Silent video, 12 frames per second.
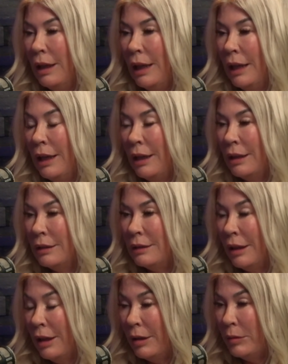and
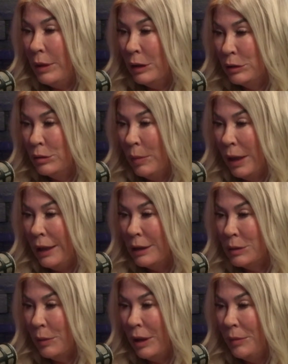in Dubai
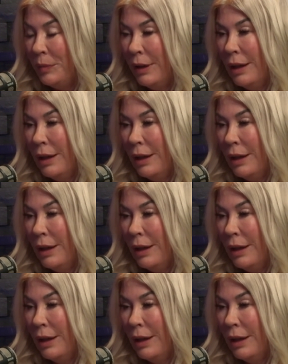as well.